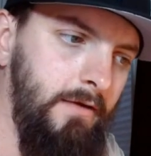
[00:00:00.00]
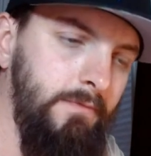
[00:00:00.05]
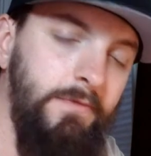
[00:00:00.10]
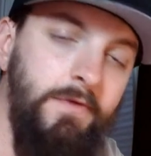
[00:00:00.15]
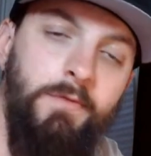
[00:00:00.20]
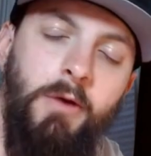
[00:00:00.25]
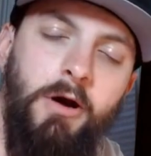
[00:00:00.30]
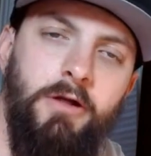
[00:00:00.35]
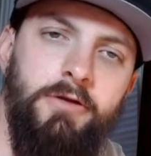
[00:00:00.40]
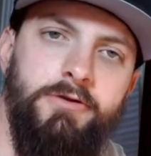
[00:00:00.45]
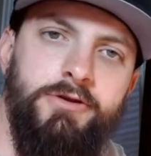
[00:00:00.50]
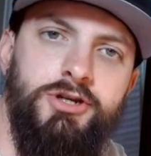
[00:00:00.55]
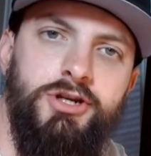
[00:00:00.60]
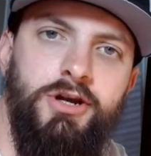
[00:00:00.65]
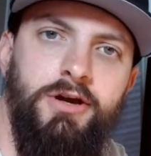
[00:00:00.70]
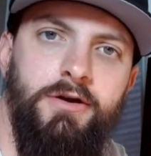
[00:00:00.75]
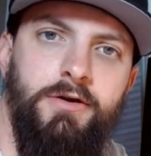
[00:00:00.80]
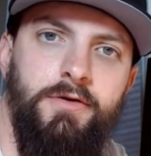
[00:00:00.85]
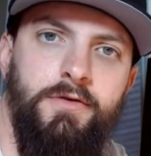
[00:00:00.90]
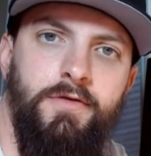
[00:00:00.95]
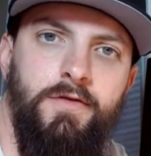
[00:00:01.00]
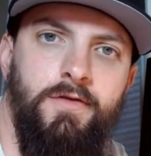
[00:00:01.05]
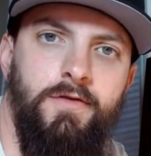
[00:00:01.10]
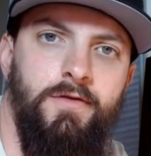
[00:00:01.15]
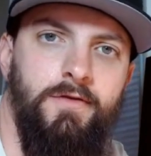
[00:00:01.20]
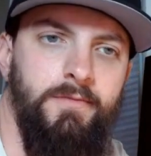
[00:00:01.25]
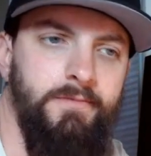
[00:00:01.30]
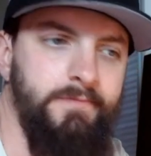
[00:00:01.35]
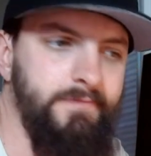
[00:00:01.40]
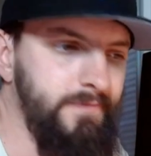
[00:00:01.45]
Smaller
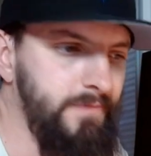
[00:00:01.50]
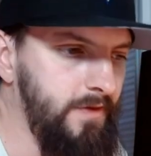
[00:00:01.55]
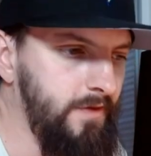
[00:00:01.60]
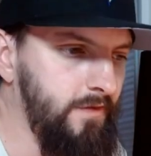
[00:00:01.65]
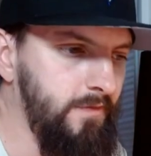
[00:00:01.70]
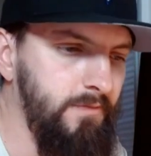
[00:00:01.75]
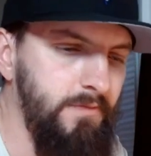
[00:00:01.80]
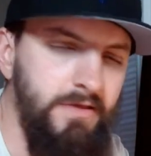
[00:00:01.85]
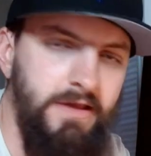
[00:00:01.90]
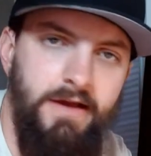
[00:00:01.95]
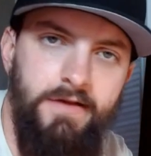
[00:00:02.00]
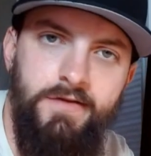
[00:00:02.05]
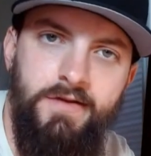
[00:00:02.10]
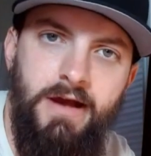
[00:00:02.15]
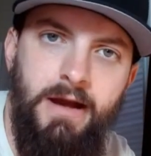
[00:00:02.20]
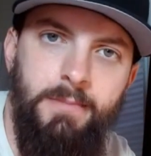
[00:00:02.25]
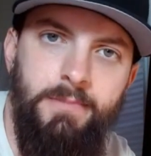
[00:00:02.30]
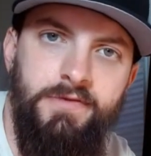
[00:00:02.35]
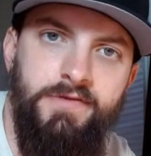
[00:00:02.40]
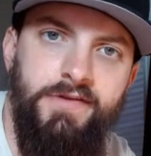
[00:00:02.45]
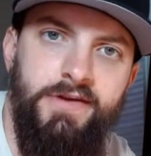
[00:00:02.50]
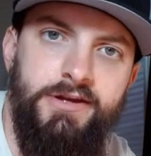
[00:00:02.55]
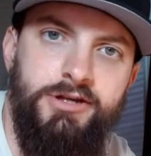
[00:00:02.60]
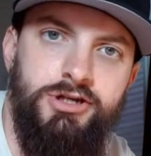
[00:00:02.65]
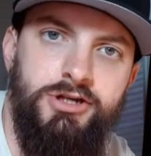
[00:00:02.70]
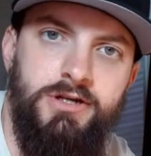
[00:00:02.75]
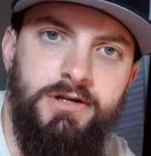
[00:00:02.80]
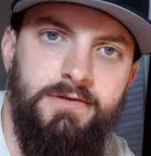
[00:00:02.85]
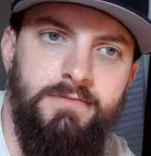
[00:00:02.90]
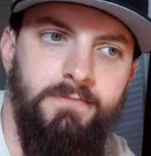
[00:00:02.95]
shows, less
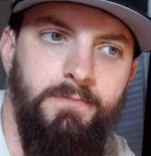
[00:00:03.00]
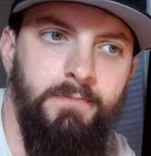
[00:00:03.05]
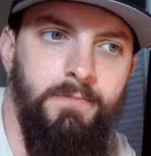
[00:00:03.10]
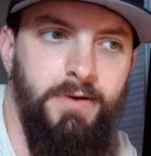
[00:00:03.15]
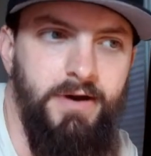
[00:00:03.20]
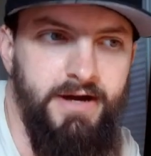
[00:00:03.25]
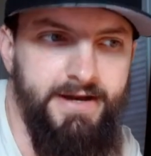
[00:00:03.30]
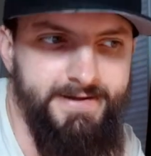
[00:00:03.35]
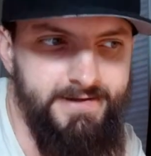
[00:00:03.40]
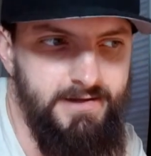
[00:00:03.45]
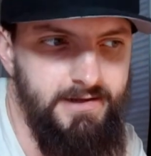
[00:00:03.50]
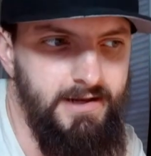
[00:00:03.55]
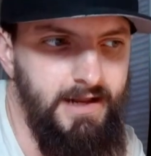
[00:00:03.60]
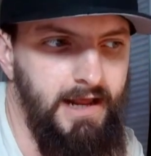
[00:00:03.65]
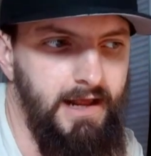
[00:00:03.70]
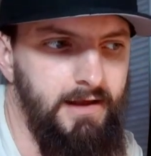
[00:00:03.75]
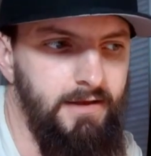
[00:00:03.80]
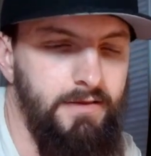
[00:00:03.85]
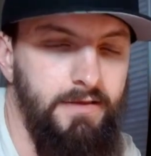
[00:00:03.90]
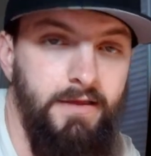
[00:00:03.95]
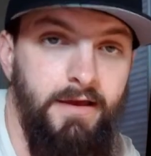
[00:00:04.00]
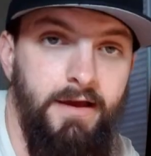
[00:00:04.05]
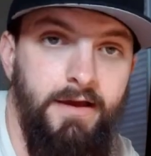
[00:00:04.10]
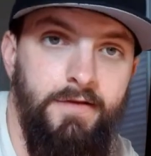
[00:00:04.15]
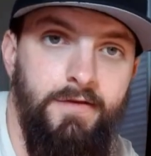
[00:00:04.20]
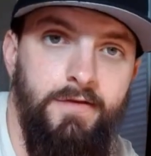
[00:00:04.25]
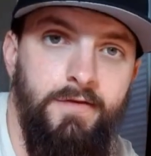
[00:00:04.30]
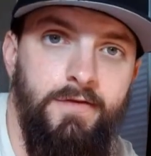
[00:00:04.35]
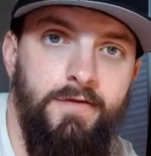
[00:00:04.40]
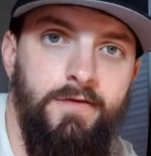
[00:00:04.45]
competition, but
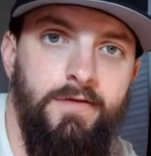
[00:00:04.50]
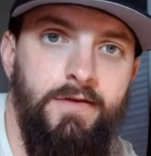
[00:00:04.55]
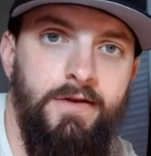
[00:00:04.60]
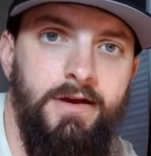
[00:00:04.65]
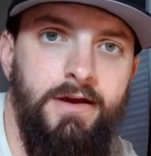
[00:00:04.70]
less